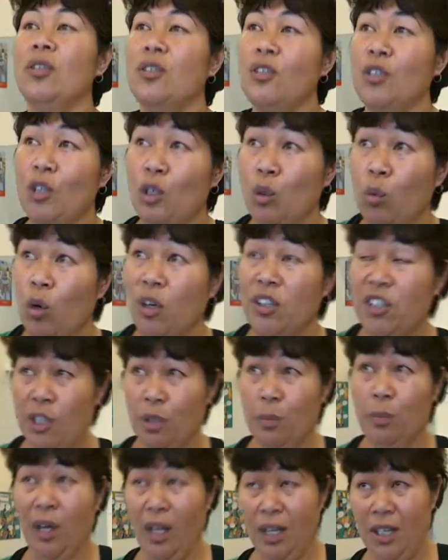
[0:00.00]
Do you want
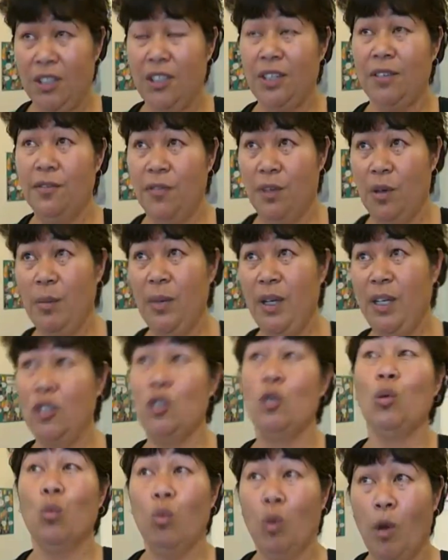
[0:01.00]
an apology from me?
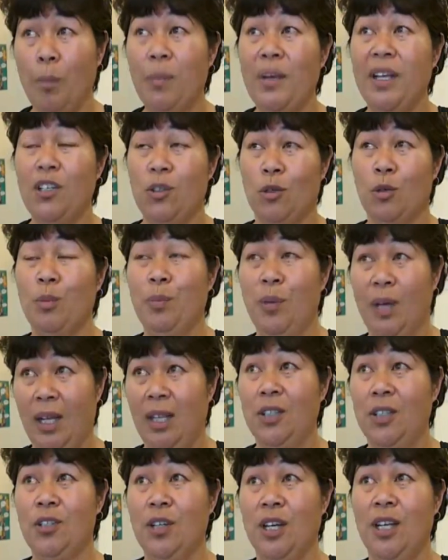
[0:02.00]
Do you want me to
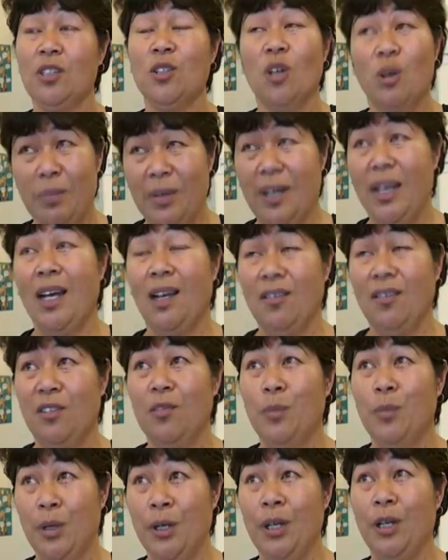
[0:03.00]
apologise on behalf
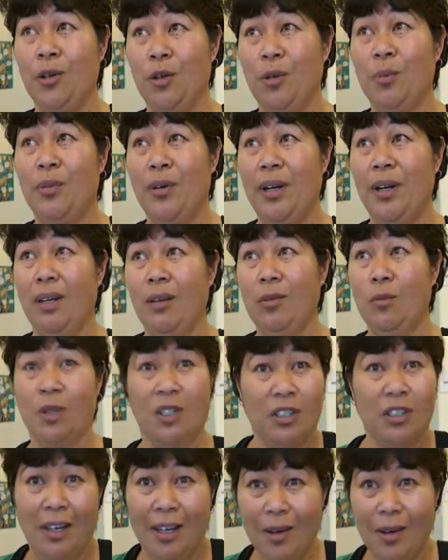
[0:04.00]
of Porirō Proud,
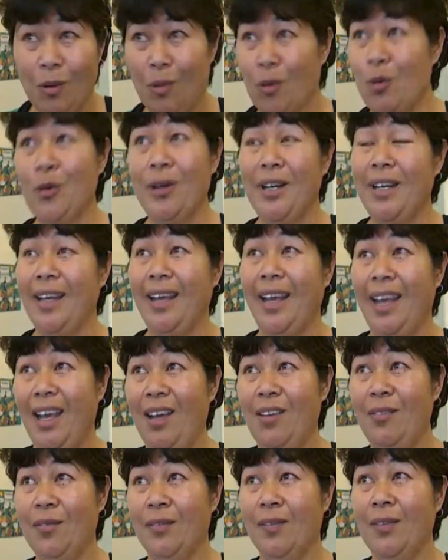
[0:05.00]
which I already
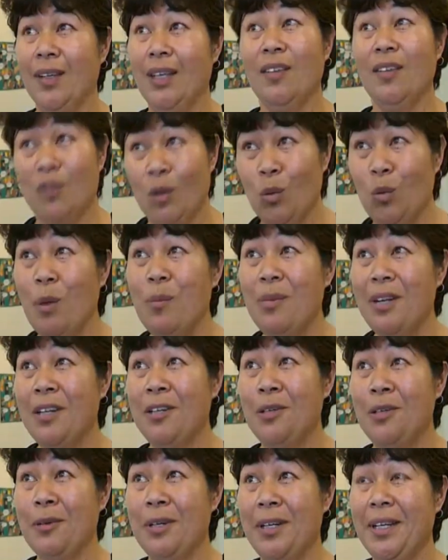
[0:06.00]
have? If you want me
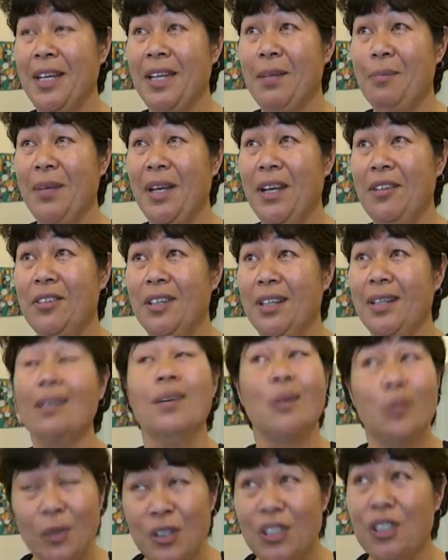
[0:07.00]
to do it again, Patrick,
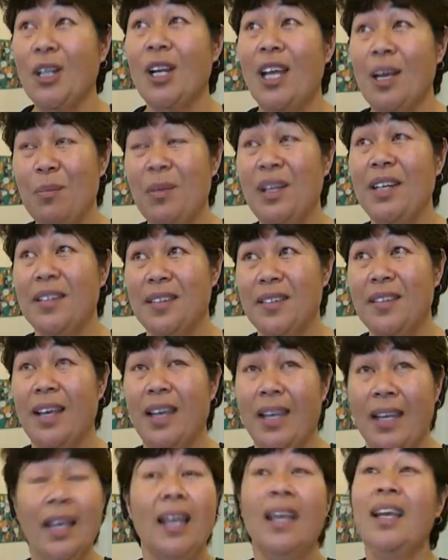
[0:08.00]
would you like me to say,